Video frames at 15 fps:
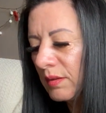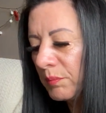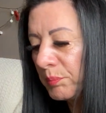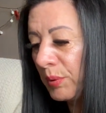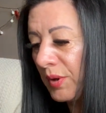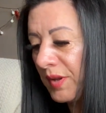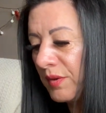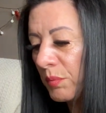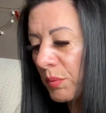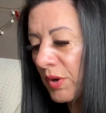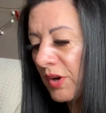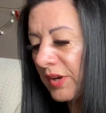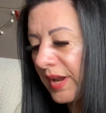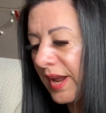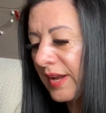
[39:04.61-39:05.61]
putting the
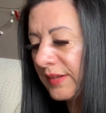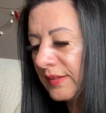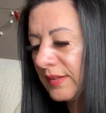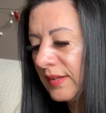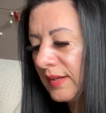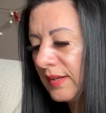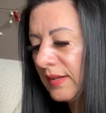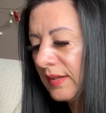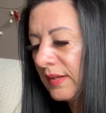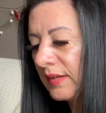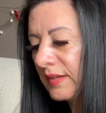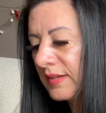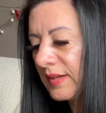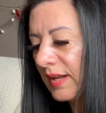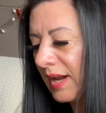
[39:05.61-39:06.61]
work in,
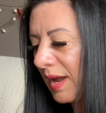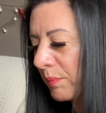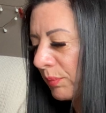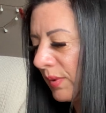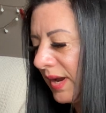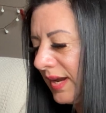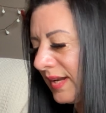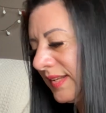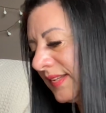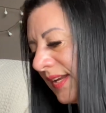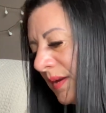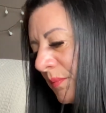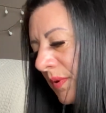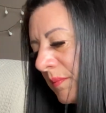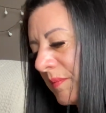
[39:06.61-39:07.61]
collaborating,
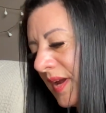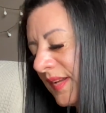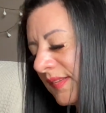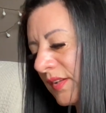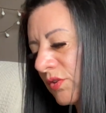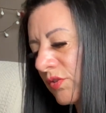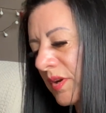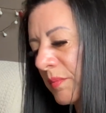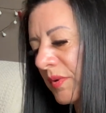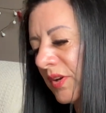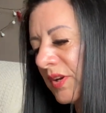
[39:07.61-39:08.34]
teamwork makes the dream work.